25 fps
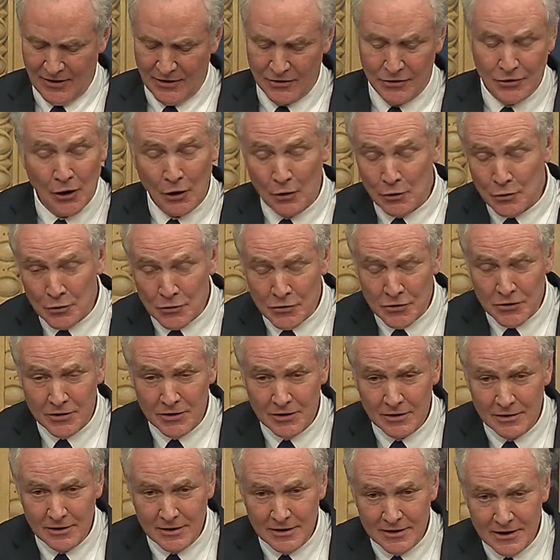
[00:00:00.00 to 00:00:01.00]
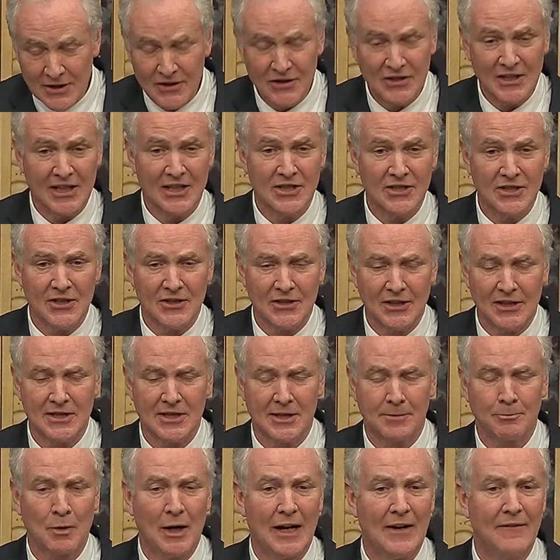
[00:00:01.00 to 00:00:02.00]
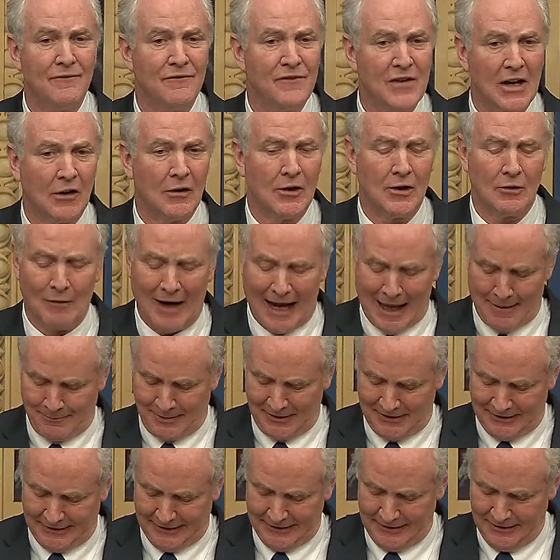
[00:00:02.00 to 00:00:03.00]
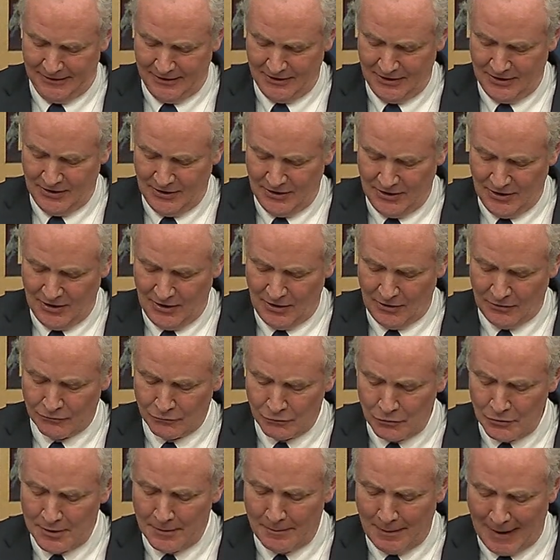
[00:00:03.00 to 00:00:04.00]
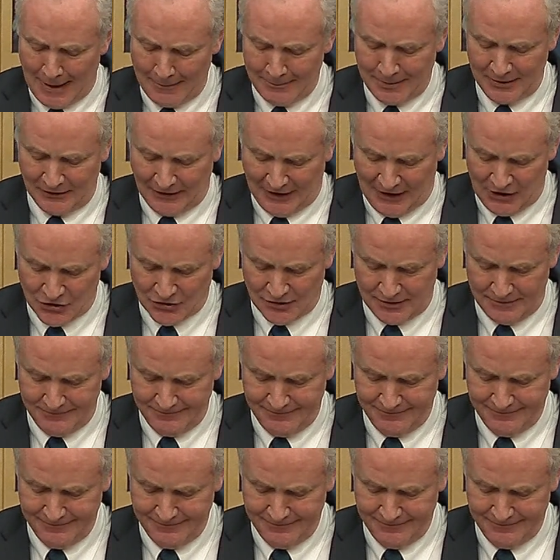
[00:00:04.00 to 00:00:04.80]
those diseases can spread very rapidly through the population.